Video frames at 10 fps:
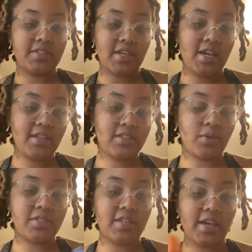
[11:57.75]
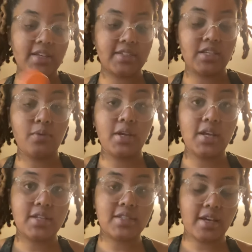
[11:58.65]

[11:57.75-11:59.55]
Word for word: So it's like seaweed, it's like